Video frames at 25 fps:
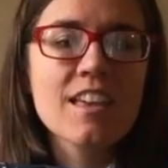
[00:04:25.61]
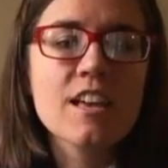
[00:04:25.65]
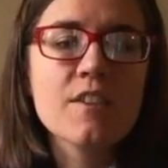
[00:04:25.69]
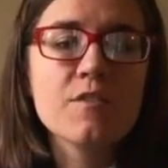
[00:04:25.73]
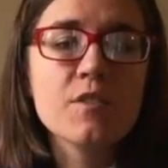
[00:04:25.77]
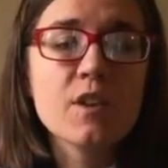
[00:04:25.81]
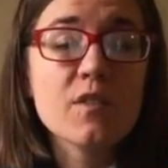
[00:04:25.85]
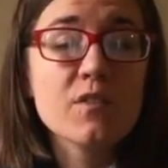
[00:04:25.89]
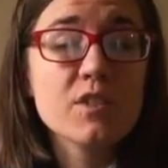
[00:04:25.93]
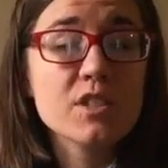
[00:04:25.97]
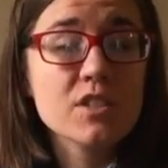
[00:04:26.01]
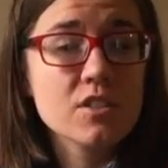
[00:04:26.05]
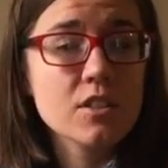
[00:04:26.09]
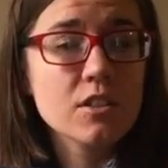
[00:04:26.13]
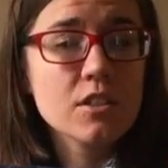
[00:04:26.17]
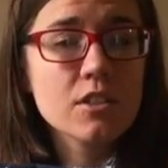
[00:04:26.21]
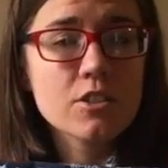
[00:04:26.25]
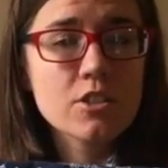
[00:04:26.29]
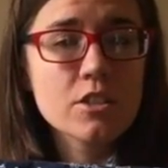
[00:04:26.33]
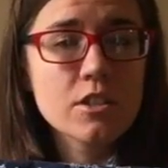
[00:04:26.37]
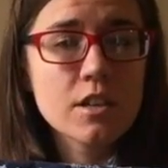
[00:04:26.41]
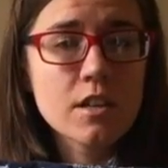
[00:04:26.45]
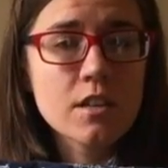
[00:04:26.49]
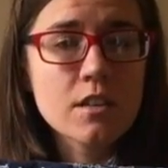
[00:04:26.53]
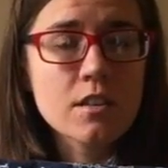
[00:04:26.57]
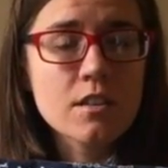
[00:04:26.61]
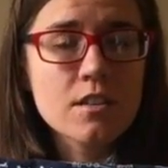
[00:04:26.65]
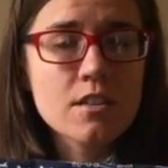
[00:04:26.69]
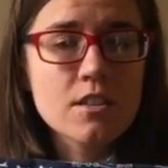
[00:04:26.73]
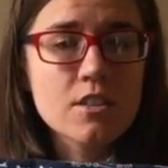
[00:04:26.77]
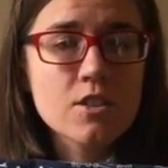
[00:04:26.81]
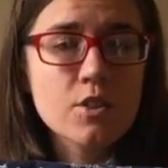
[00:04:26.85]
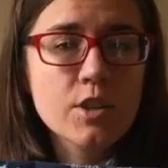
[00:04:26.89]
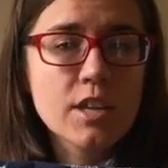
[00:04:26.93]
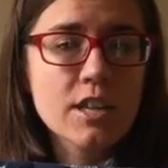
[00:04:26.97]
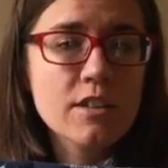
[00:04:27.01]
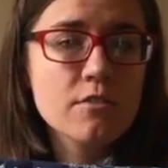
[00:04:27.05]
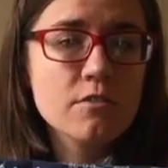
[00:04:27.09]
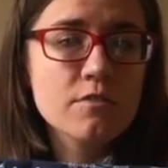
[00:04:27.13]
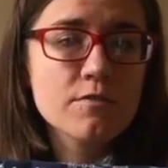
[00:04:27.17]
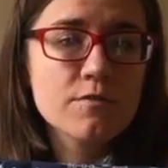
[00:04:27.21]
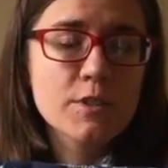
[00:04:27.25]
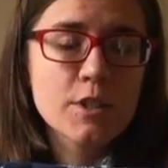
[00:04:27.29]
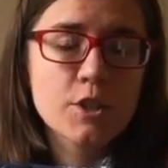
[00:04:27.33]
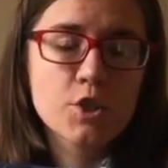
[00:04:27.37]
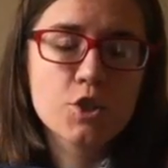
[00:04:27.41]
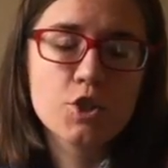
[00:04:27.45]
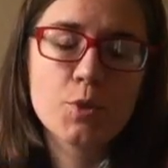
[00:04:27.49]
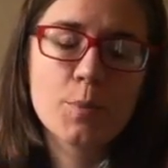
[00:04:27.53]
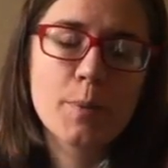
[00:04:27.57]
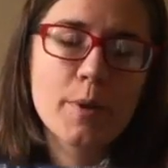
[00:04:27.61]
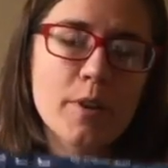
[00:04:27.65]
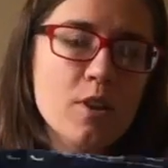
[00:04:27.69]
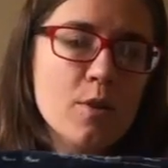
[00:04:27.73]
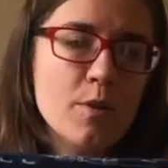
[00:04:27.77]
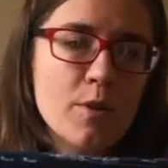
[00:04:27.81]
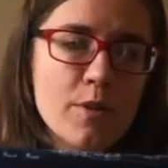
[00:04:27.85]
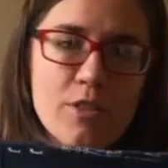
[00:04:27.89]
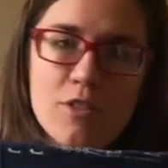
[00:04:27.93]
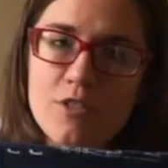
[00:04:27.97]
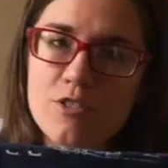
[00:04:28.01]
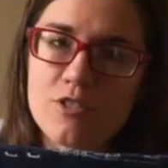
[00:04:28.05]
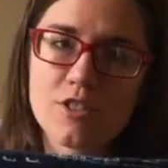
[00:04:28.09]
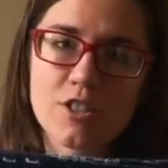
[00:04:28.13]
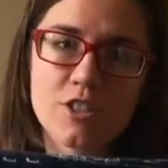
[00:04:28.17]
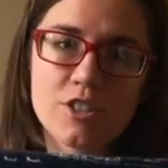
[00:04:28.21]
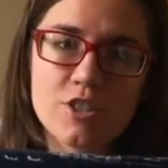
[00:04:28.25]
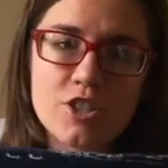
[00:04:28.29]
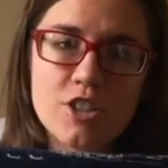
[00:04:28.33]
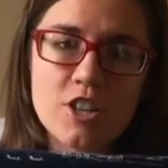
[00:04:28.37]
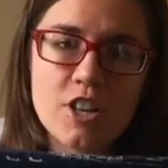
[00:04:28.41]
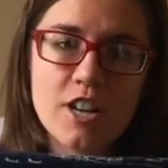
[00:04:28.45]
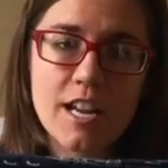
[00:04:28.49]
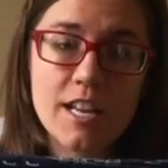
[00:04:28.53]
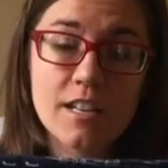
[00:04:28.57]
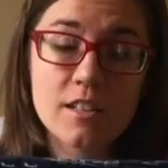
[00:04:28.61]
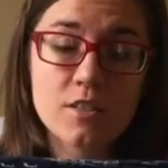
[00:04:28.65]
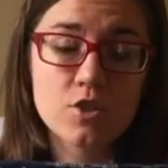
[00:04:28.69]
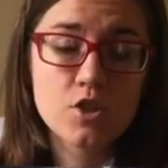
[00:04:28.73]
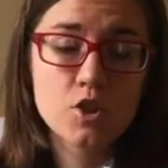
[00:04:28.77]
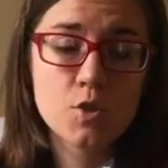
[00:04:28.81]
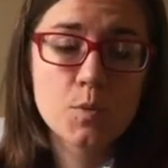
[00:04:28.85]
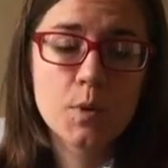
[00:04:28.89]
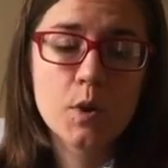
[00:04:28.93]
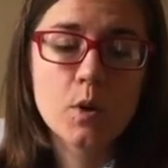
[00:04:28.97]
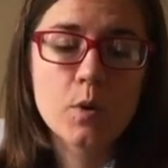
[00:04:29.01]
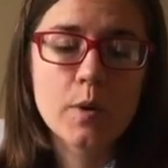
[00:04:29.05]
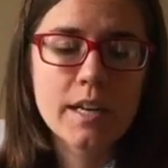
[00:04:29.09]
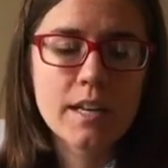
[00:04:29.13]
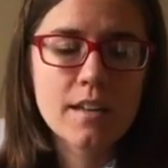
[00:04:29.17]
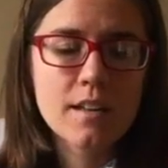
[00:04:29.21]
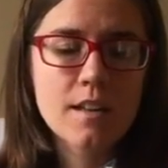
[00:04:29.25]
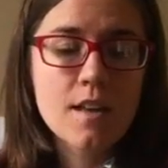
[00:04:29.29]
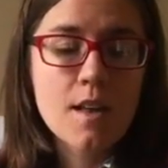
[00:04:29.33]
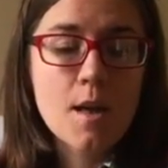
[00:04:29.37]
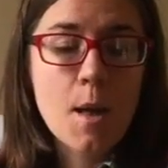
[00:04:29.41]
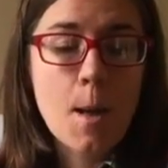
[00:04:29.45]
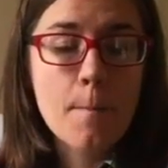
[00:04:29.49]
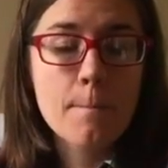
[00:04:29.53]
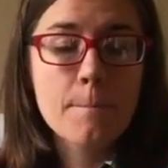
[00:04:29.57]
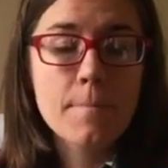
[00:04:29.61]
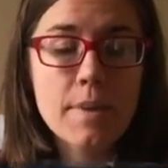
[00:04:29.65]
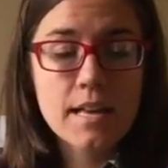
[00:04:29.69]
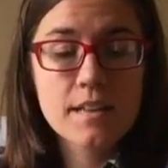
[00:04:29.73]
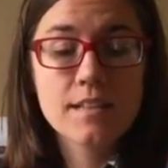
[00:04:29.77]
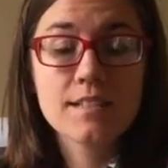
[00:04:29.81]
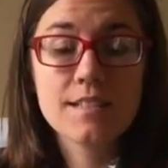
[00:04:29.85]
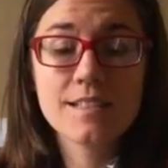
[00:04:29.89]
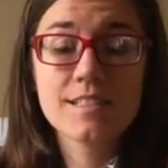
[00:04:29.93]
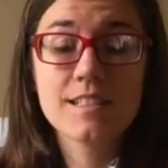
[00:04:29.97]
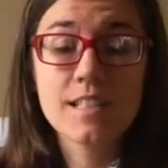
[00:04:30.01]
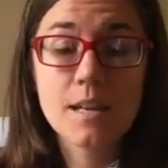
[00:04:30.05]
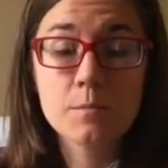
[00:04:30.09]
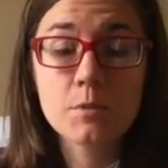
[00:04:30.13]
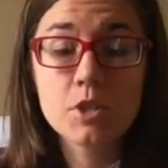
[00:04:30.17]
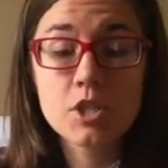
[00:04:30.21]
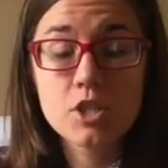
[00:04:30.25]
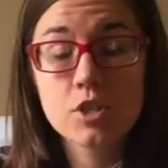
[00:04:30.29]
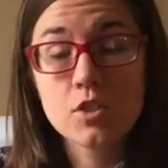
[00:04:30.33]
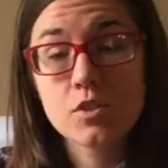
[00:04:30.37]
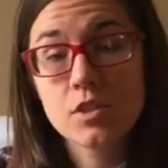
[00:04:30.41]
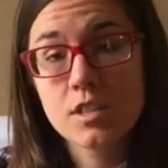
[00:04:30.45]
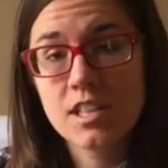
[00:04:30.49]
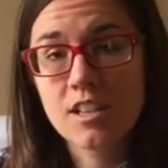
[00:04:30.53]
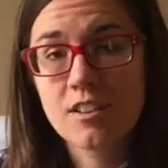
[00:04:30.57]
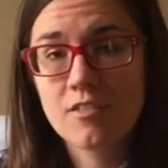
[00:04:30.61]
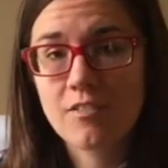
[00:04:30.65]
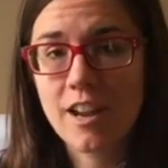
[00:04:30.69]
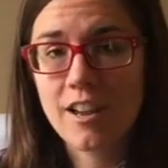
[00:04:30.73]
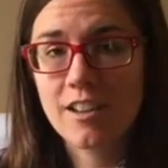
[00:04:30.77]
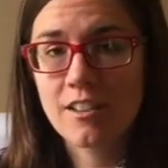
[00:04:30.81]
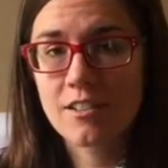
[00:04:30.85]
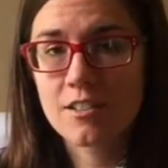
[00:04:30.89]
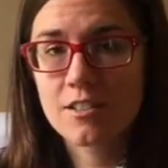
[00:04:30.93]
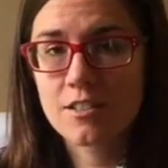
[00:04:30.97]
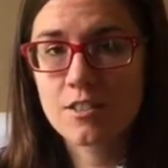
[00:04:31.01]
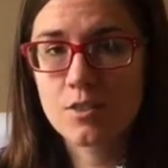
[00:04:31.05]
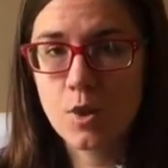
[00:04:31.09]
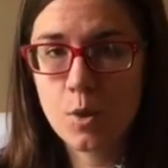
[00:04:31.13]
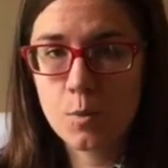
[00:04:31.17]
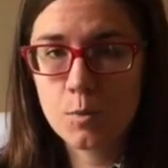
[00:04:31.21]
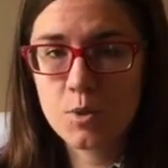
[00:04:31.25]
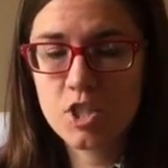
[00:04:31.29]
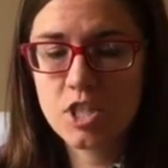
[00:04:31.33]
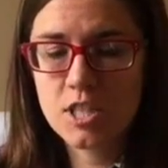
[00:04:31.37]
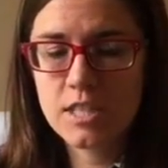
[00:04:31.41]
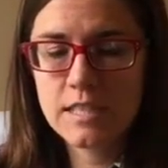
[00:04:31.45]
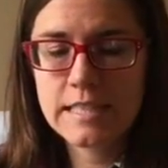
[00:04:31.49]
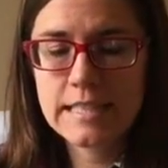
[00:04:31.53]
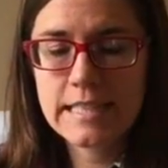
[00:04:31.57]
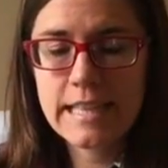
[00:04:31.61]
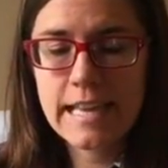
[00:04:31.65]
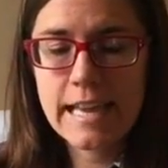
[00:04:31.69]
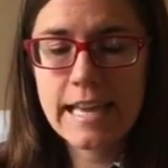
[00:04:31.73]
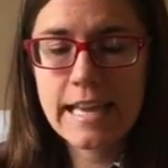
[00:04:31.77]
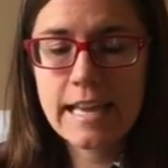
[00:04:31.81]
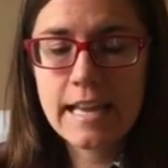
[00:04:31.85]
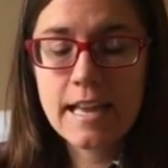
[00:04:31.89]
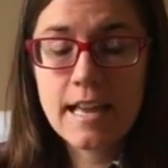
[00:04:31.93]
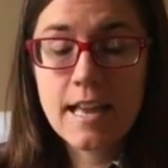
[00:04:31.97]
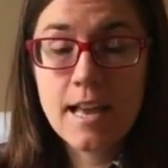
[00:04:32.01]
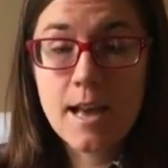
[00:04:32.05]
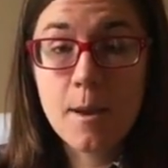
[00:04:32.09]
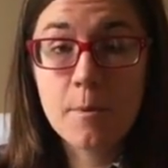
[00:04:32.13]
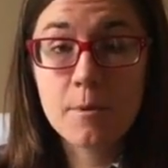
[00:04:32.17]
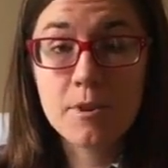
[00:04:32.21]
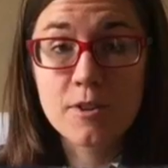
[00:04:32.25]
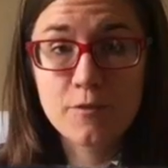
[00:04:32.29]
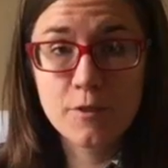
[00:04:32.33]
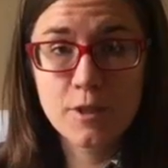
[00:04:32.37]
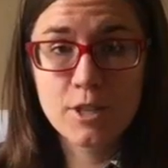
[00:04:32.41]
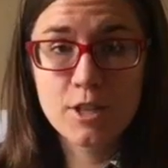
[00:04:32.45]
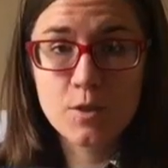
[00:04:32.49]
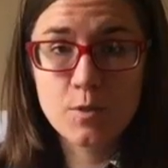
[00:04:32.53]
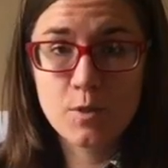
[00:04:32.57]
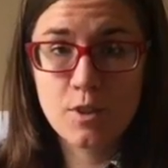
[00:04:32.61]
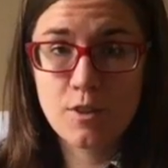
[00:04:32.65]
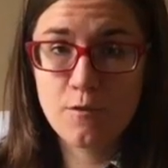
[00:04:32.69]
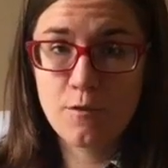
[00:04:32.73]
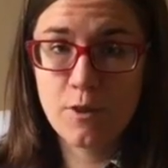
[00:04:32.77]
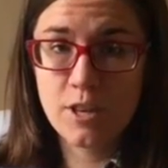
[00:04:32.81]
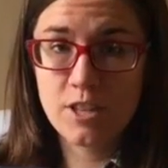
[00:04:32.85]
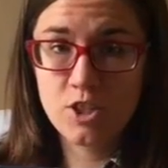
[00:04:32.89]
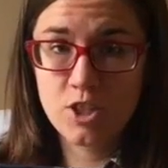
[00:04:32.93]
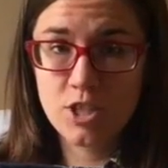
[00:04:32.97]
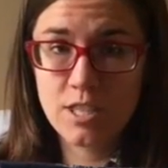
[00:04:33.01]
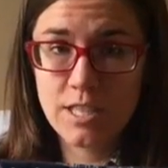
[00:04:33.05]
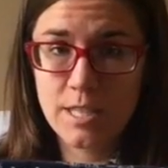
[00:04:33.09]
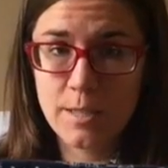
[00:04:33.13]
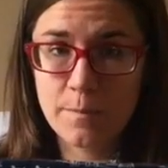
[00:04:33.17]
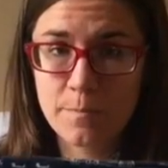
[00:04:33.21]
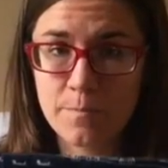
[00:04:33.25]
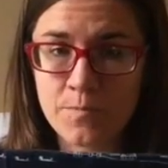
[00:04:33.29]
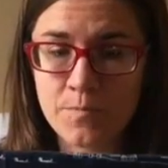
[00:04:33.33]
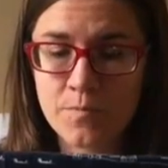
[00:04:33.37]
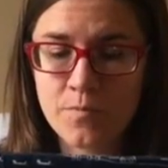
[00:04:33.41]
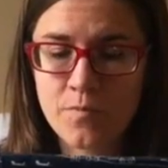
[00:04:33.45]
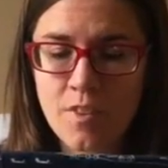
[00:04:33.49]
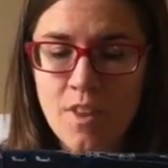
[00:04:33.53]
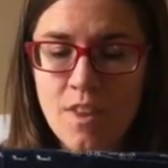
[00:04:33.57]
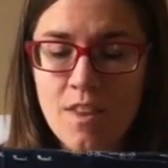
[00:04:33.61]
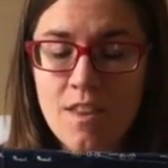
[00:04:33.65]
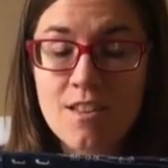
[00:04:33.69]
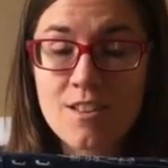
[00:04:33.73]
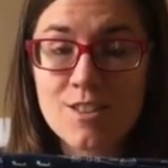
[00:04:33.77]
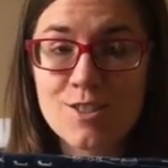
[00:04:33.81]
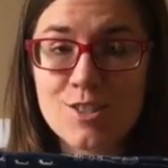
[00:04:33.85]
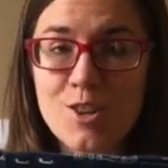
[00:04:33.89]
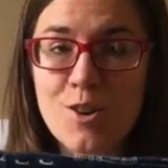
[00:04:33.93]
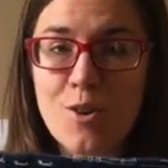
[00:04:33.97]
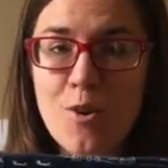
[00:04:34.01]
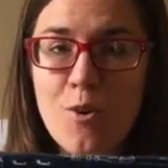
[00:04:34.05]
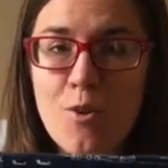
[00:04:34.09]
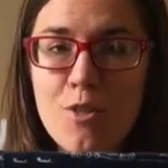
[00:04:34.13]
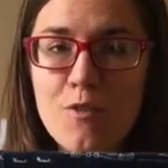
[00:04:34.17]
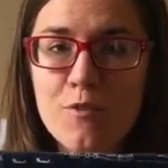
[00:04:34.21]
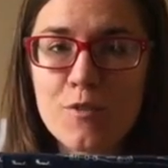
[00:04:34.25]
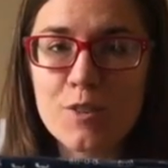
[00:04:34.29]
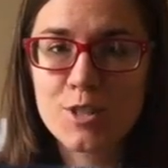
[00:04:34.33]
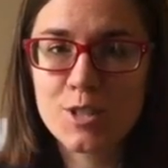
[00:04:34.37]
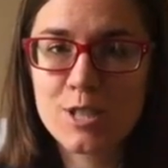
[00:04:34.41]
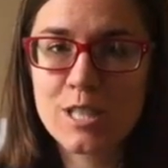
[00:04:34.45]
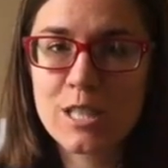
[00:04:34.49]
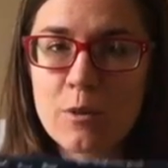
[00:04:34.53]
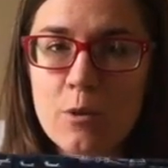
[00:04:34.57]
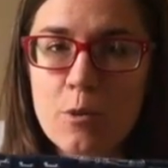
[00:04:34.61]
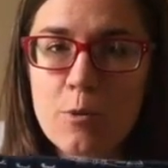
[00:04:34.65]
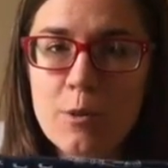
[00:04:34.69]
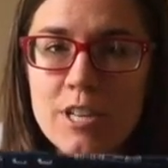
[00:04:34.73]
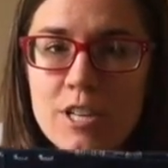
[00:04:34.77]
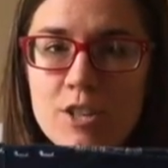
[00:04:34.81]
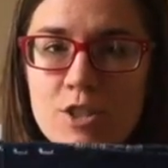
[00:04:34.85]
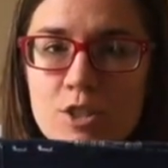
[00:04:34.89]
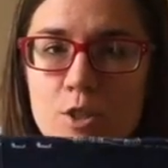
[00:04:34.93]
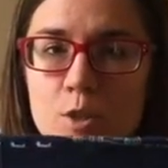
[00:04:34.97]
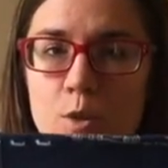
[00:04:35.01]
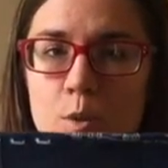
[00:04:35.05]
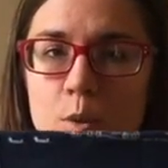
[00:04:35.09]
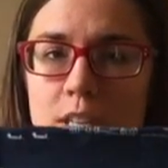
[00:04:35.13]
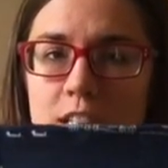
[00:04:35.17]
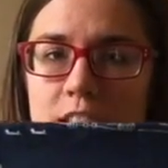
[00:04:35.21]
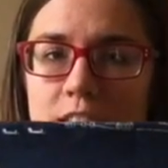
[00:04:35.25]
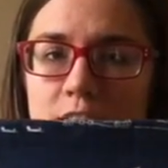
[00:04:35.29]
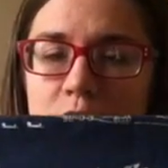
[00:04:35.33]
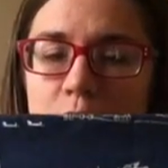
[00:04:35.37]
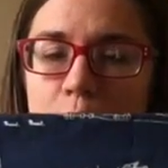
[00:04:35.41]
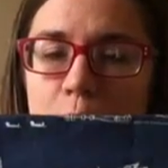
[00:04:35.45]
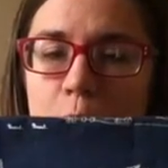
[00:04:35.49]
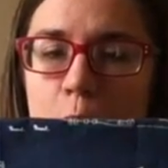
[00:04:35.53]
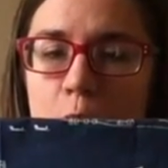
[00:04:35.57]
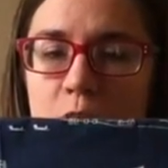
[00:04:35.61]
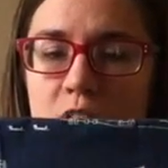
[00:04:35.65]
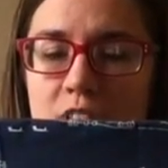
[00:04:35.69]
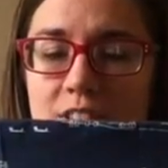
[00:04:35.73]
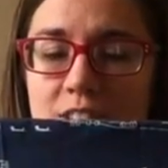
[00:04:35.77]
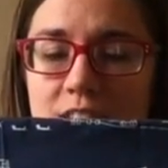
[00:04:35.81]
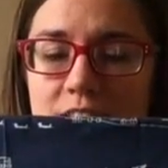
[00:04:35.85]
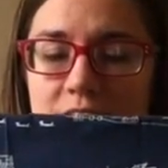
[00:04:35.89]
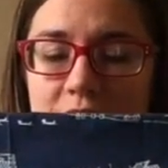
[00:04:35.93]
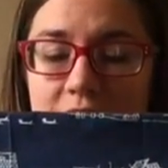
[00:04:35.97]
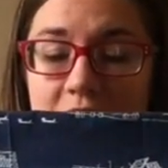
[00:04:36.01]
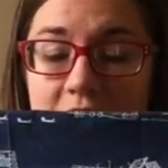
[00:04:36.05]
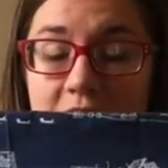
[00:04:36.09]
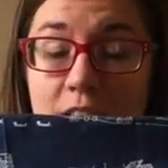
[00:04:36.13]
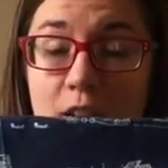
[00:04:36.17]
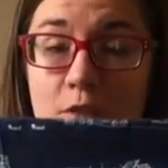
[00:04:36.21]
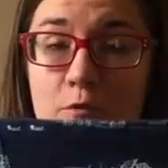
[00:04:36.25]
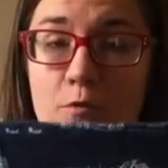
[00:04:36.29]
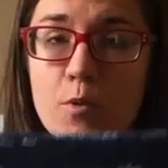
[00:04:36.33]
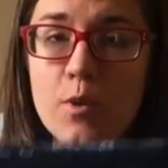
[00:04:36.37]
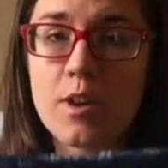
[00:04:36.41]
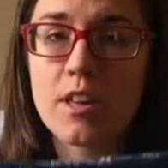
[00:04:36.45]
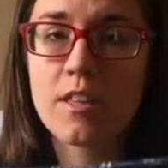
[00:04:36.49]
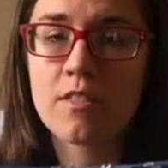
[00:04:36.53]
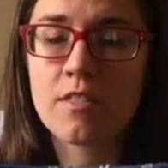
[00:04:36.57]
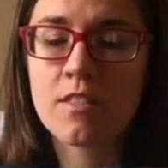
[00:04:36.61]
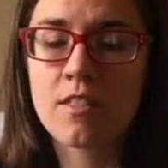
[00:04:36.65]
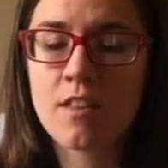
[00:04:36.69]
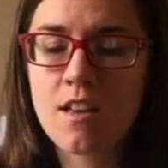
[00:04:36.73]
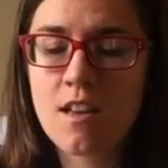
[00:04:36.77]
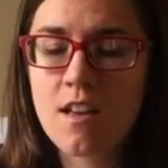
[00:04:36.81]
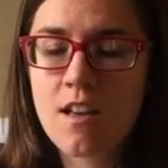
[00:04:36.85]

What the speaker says: If you have a serger, you can finish your pillow with a serger and it's super quick. But since I'm just using a regular sewing machine today, I'm going to finish with a French seam. So the first thing we want to do is fold this in half with